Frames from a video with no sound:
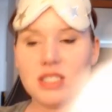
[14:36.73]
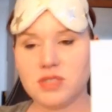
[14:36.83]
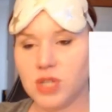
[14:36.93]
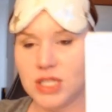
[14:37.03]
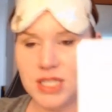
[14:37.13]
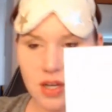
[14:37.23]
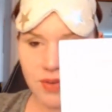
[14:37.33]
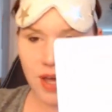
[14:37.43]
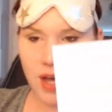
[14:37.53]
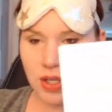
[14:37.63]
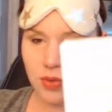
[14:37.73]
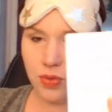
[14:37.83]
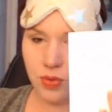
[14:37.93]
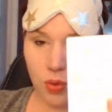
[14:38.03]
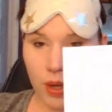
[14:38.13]
retail value
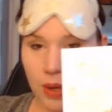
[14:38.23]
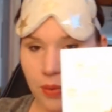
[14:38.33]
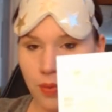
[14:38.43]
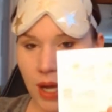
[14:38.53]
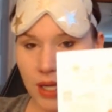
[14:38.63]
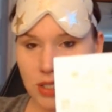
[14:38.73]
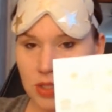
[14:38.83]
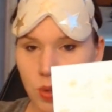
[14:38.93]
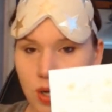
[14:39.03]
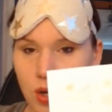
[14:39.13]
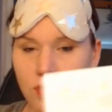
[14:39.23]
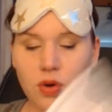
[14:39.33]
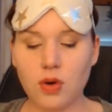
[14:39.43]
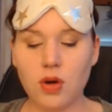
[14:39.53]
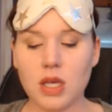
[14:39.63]
for what I just went over